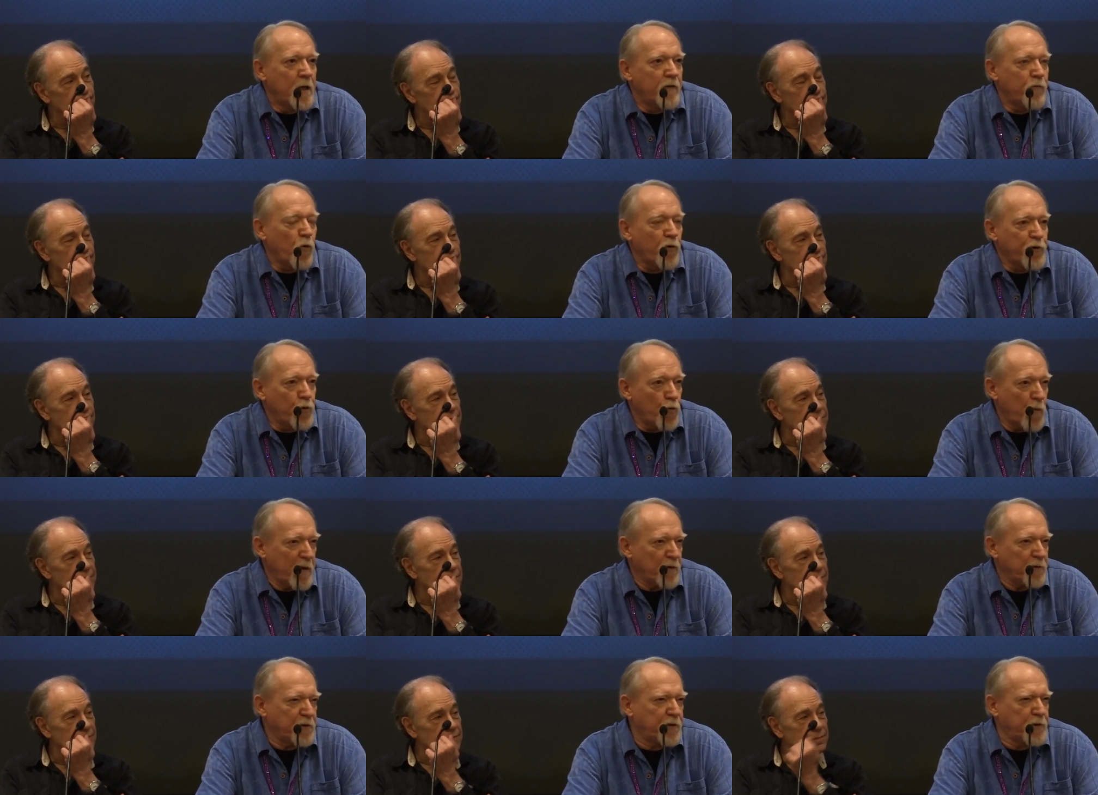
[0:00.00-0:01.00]
Speaker 1: for you
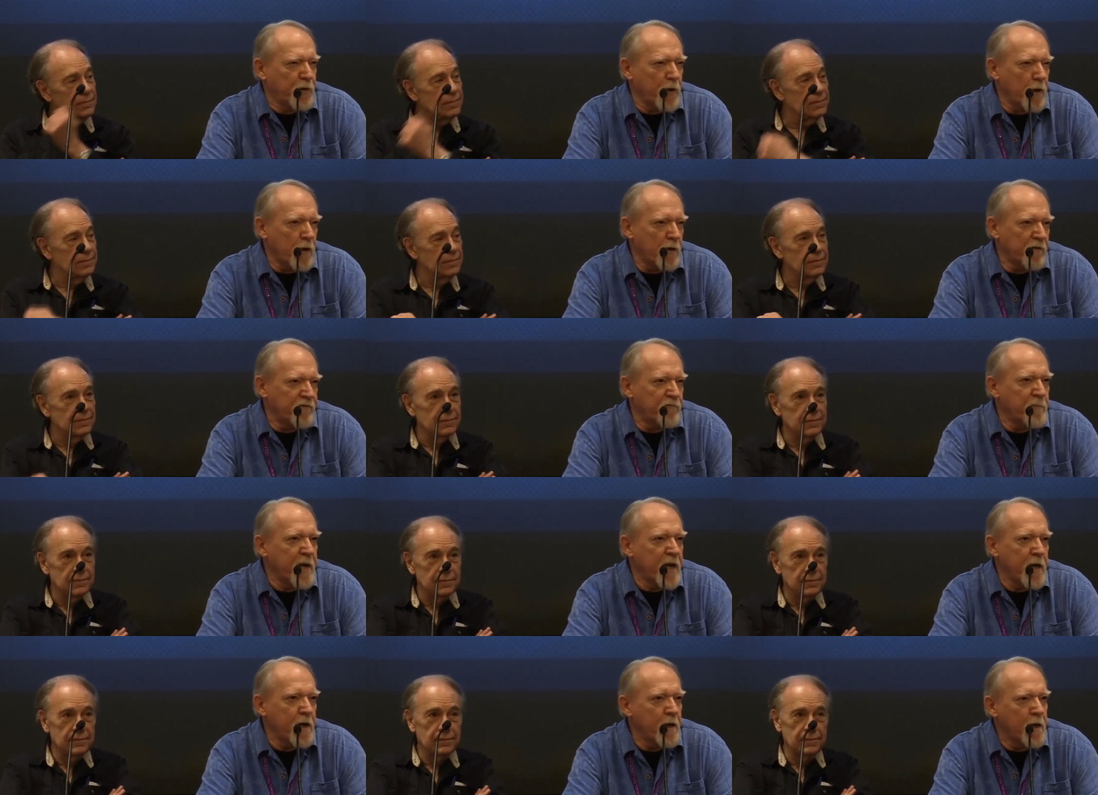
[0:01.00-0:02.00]
will serve
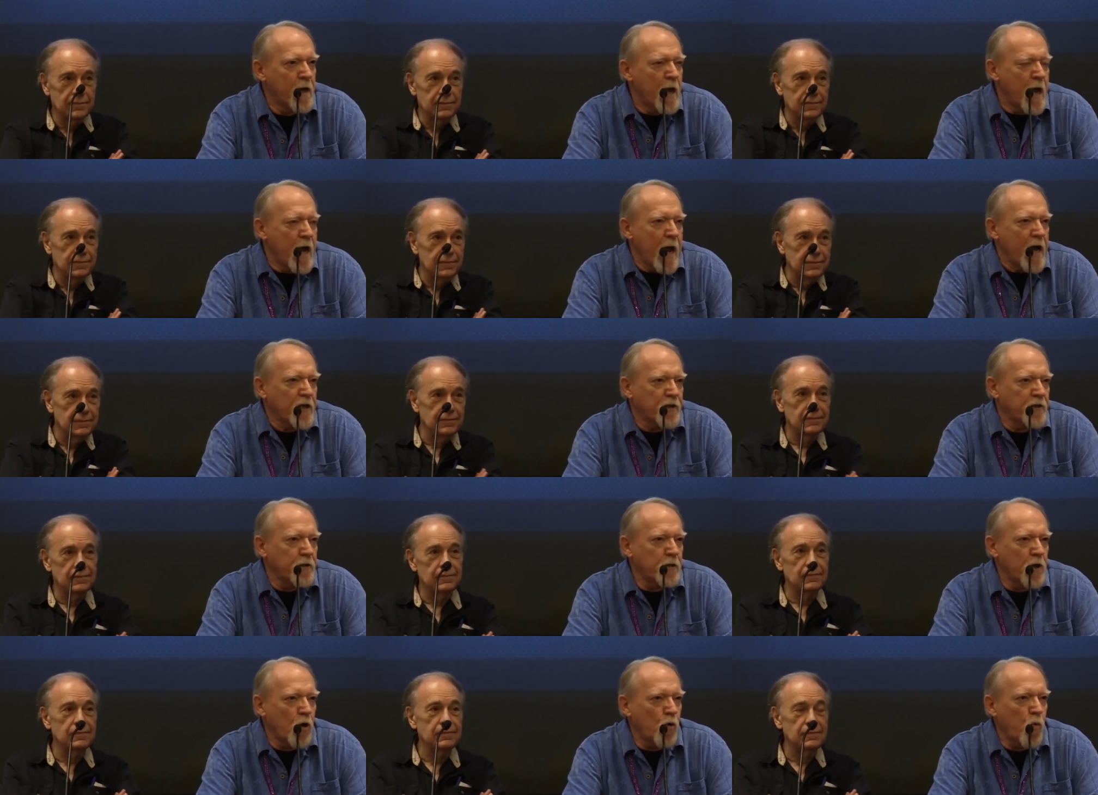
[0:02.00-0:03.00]
me as
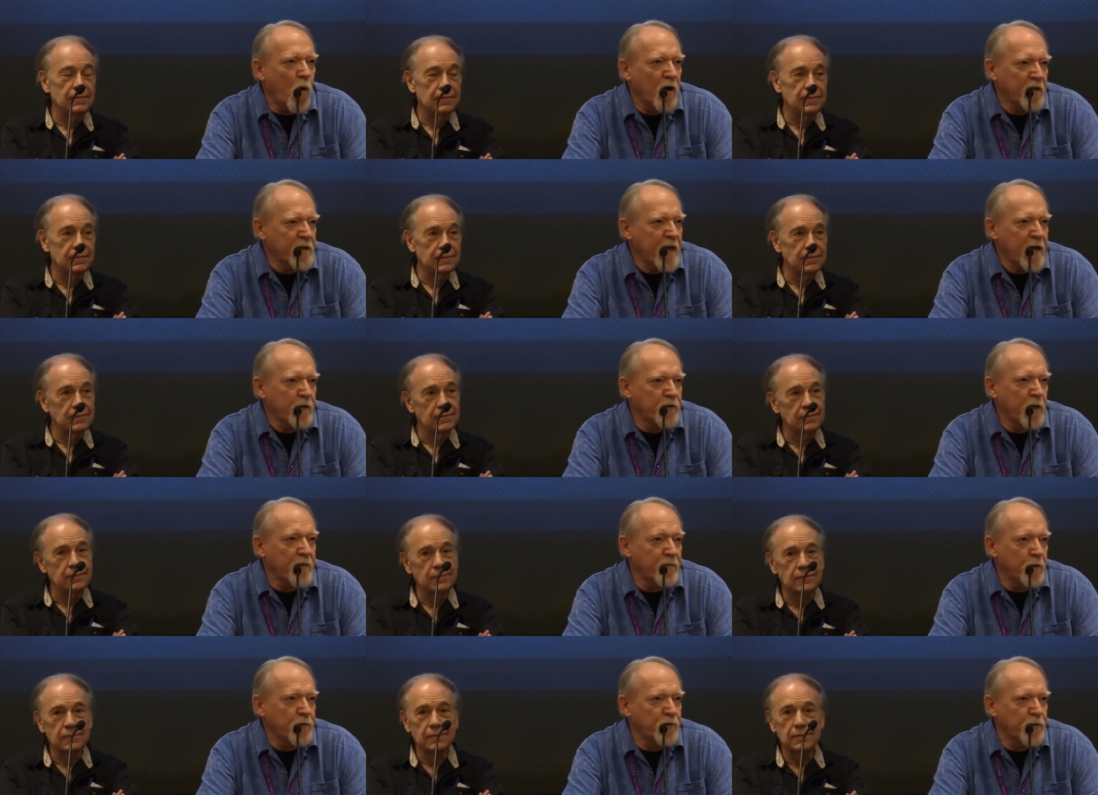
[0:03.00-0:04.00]
no one has
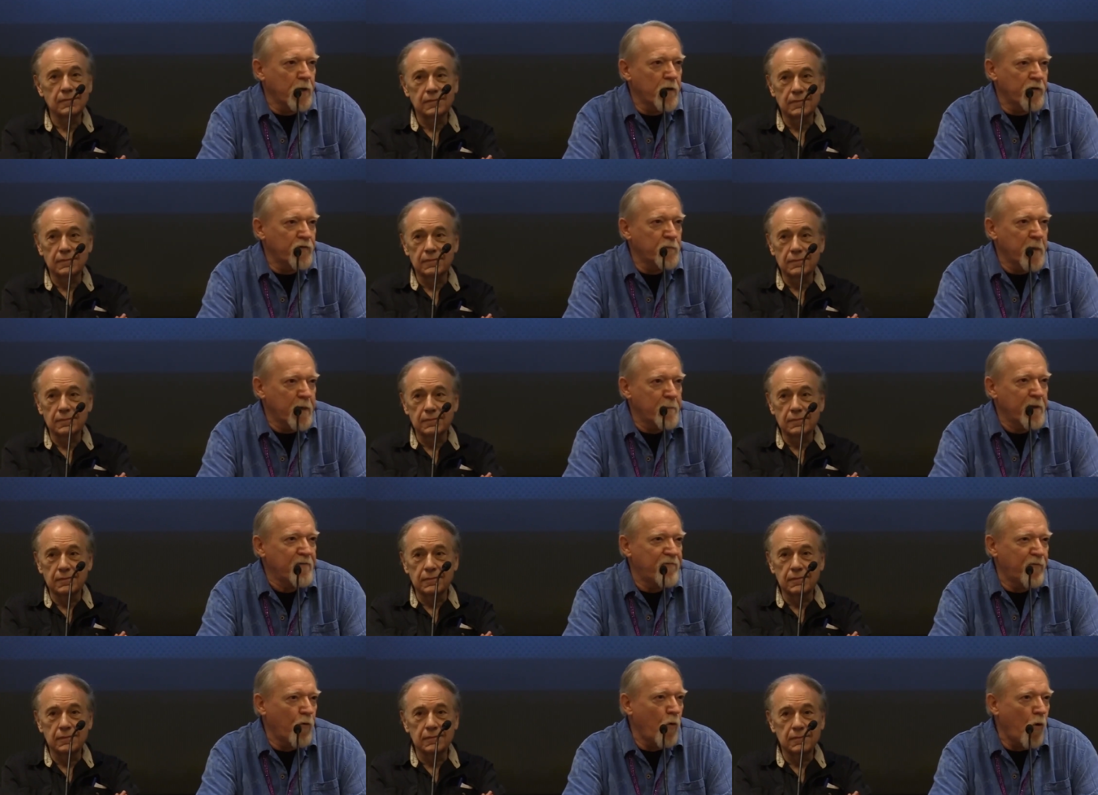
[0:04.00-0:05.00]
ever served me
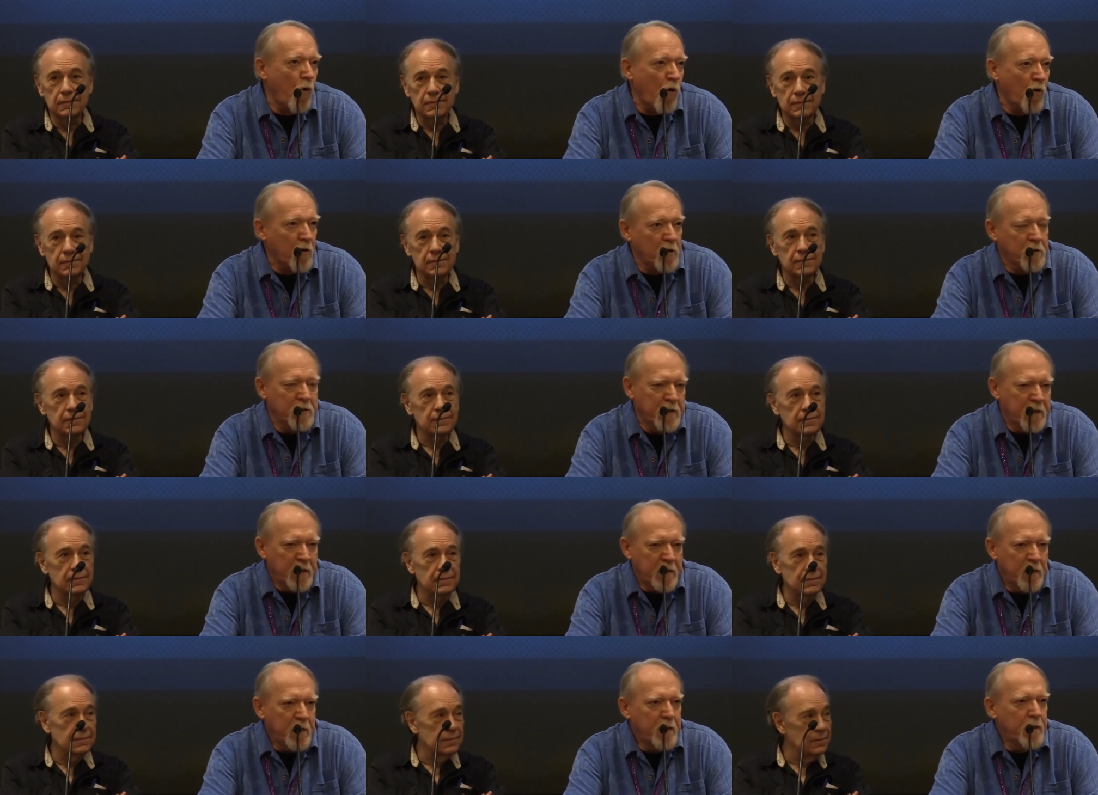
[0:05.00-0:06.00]
before.
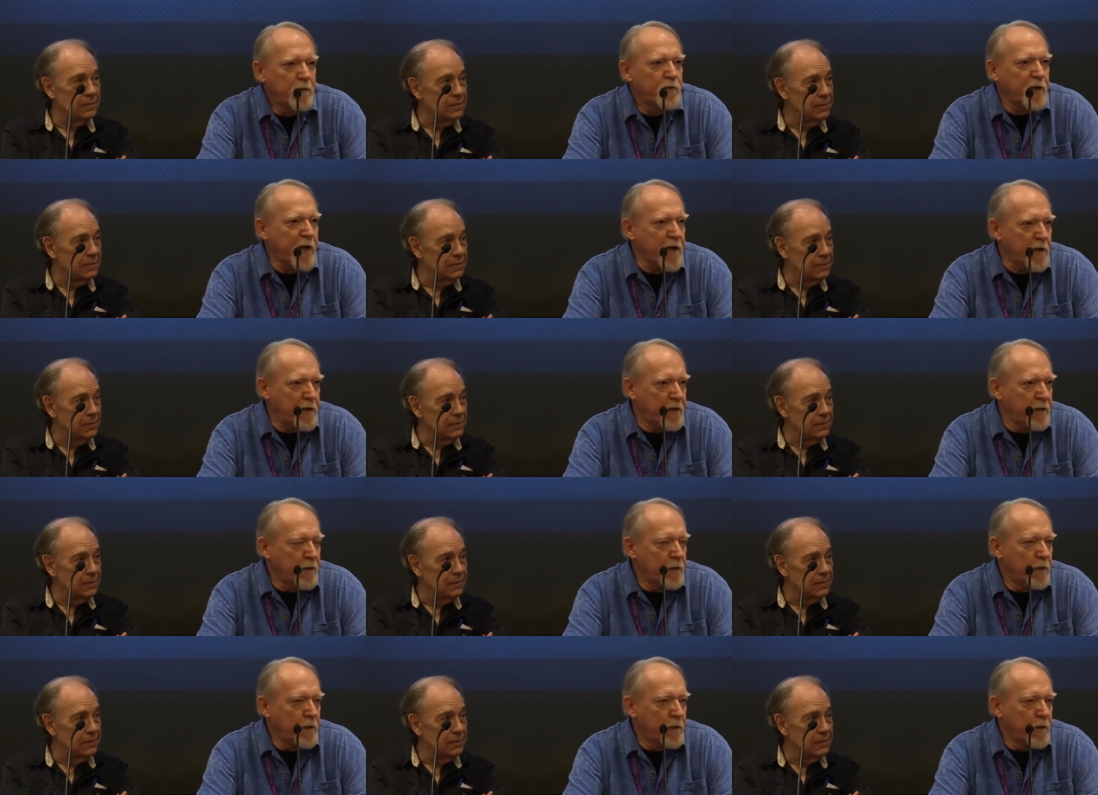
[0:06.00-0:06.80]
Take